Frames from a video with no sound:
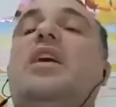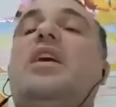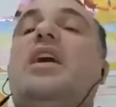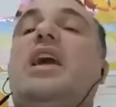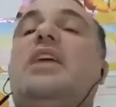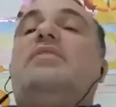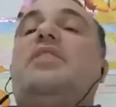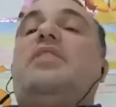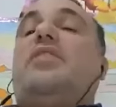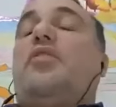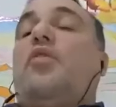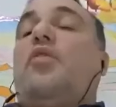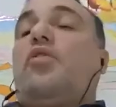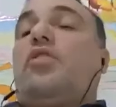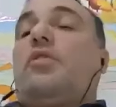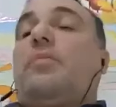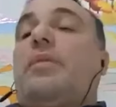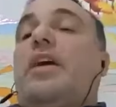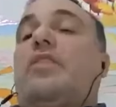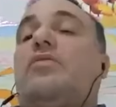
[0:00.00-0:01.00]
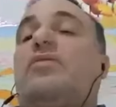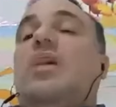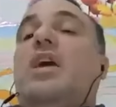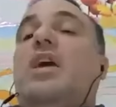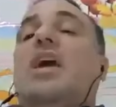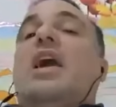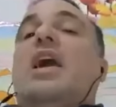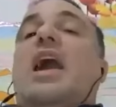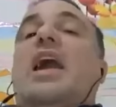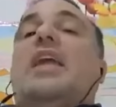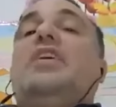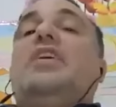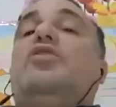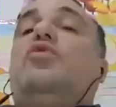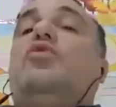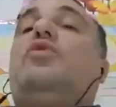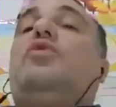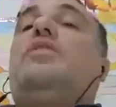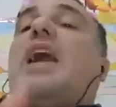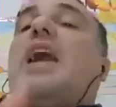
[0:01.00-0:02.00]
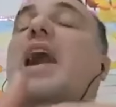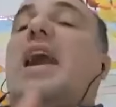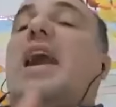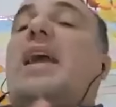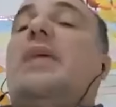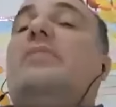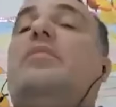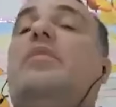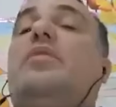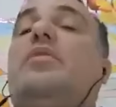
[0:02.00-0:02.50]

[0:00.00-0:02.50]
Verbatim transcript: ever thought about. And it took time